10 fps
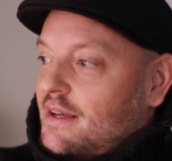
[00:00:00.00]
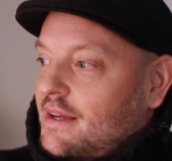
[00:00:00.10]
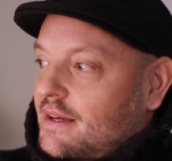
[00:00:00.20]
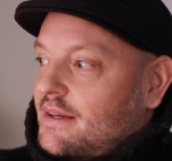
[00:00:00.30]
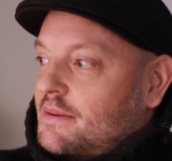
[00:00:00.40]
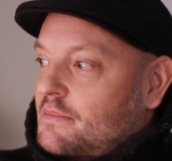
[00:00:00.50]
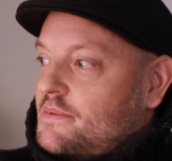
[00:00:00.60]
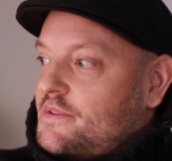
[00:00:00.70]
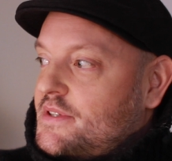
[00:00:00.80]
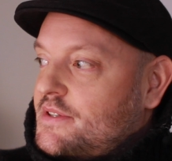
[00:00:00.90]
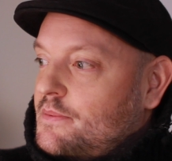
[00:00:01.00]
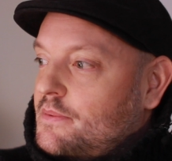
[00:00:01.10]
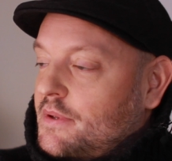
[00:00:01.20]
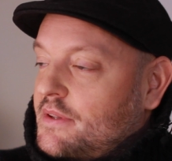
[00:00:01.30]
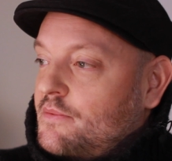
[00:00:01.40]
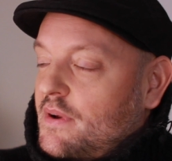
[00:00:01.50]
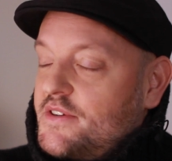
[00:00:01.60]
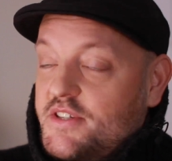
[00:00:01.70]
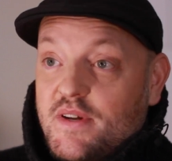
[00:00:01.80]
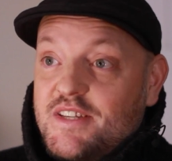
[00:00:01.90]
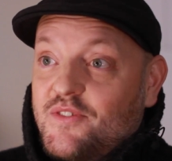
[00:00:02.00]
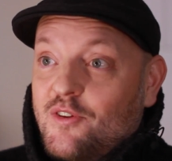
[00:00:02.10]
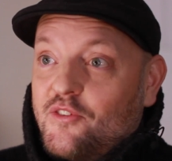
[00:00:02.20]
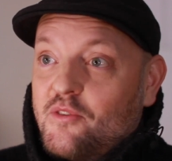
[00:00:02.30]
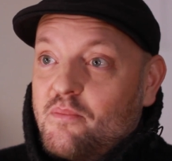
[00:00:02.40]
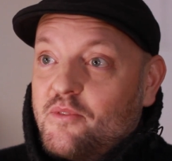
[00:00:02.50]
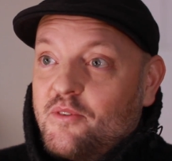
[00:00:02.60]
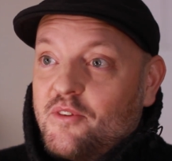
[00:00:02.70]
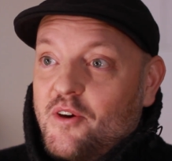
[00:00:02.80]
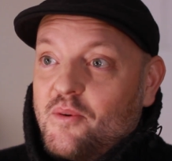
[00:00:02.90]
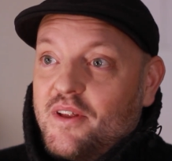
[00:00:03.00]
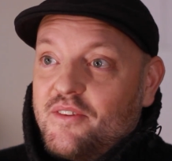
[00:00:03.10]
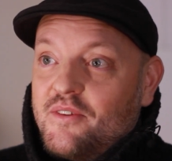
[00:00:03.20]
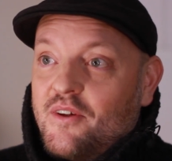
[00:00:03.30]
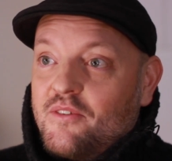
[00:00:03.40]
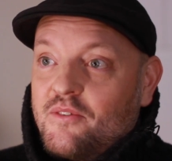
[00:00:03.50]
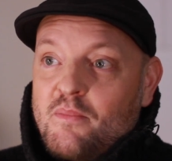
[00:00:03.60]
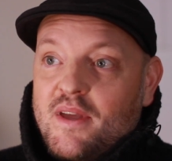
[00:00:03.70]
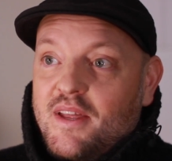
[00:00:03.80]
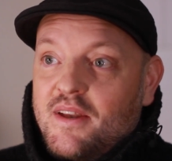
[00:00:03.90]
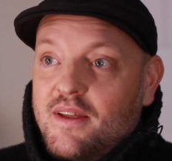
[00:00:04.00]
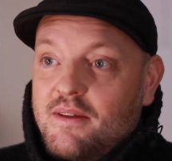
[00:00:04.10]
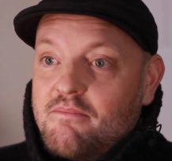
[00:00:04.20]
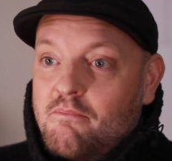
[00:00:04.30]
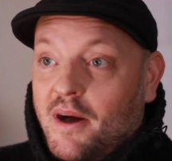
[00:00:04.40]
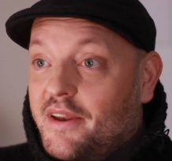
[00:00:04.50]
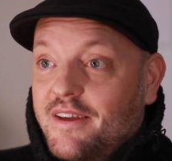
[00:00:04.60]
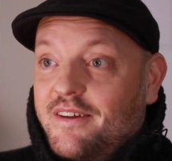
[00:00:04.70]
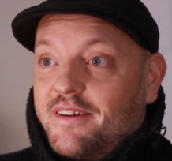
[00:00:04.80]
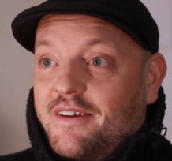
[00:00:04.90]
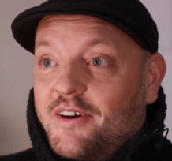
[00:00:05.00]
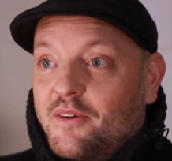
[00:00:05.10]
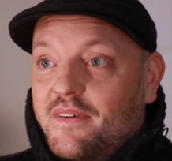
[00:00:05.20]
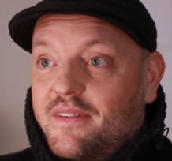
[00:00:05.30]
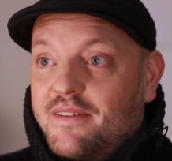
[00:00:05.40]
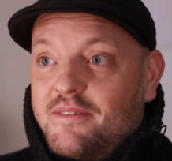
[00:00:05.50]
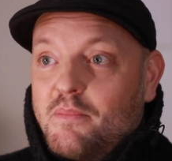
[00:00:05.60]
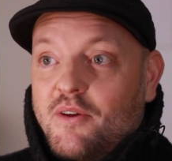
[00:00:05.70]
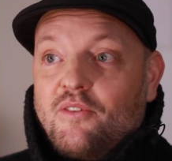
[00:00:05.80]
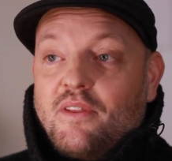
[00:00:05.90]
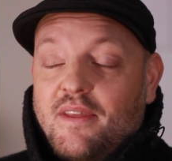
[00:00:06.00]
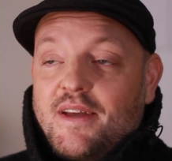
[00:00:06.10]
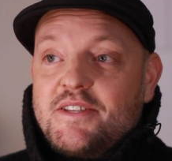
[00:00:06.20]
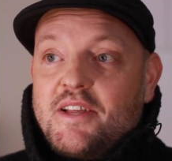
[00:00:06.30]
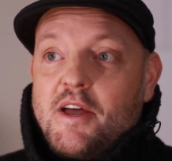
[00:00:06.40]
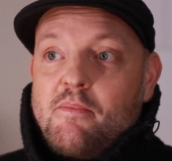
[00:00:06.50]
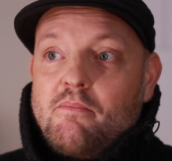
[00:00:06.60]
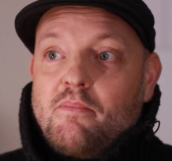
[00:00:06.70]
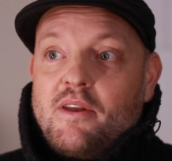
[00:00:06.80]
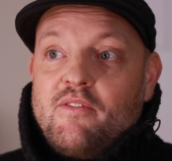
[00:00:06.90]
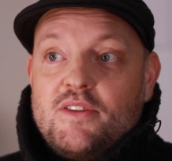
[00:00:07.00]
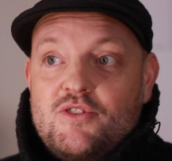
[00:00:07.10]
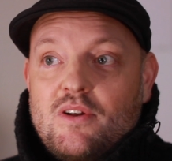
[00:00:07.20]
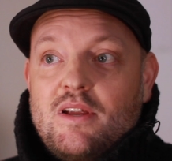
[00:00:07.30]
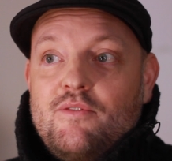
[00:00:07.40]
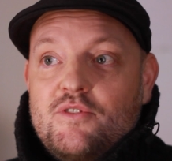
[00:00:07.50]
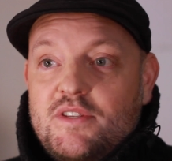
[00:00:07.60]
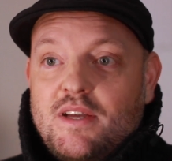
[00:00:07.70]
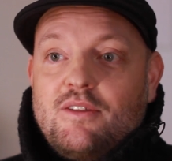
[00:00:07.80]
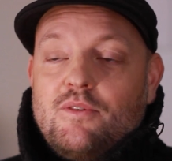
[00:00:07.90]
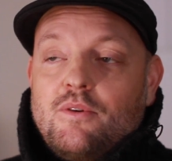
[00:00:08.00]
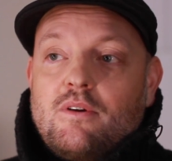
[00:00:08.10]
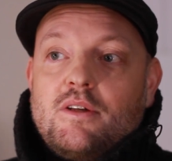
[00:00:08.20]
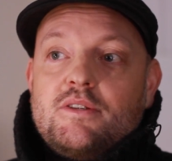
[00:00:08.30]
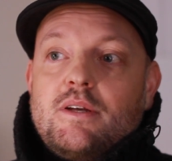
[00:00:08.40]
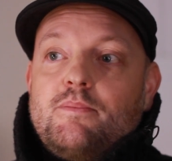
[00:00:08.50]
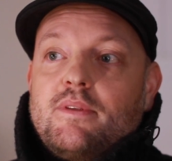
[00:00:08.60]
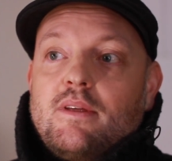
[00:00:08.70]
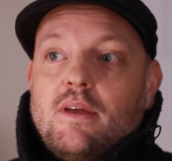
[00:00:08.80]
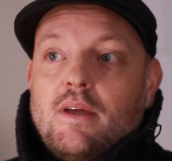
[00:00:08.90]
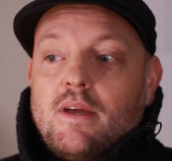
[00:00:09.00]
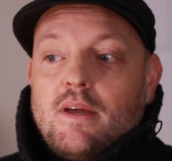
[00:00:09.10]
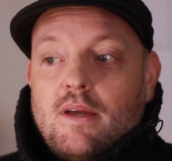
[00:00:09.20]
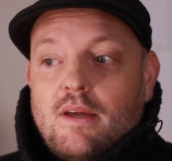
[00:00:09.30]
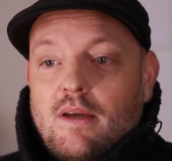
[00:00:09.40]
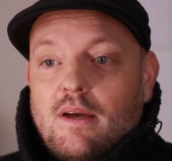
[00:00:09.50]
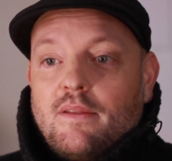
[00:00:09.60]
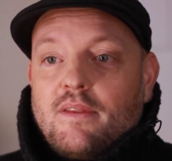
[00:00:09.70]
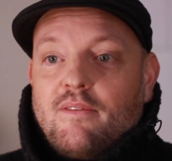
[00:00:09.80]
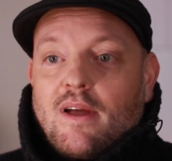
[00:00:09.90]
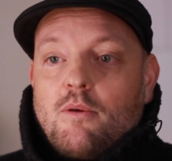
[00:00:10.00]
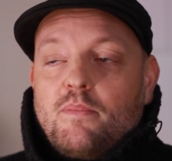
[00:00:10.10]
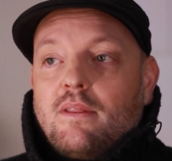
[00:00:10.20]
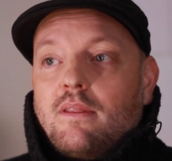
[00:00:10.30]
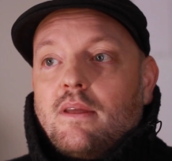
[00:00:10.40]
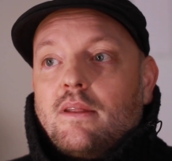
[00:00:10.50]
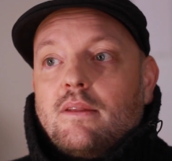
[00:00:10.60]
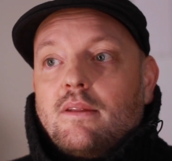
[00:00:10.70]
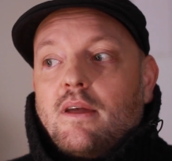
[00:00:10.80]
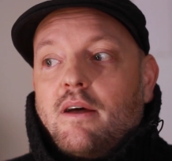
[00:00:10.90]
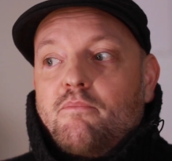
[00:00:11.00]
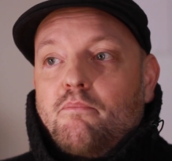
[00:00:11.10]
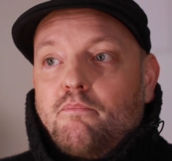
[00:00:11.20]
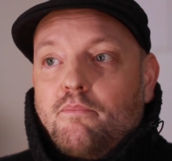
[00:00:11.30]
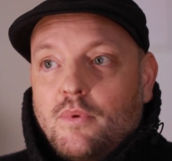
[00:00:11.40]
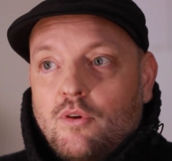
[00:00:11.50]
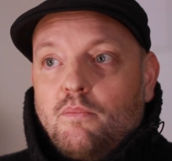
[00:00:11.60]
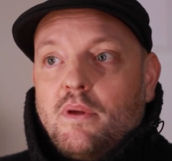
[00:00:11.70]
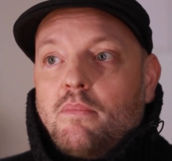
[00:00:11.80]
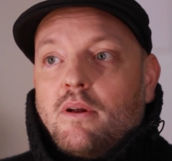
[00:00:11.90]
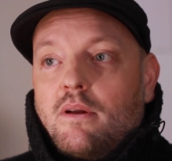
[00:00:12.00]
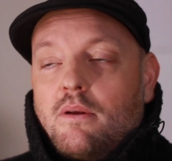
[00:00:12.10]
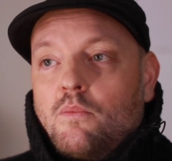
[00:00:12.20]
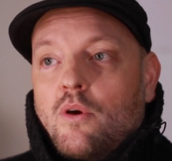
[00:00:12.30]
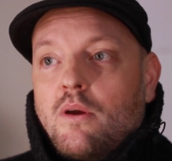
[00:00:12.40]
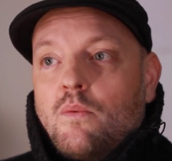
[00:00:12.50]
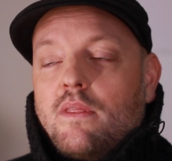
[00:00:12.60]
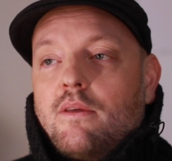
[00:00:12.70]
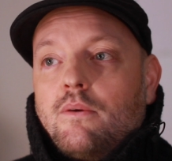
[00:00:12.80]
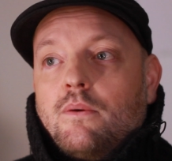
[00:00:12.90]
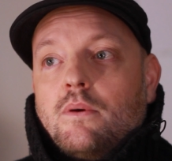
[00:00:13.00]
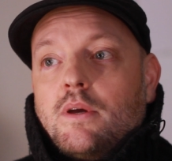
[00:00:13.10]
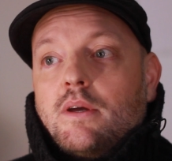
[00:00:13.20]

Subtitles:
it's very stressful to know that you don't make any money out of it, because it takes time. But eventually, if you stick to your concept and develop it and have good people working with you,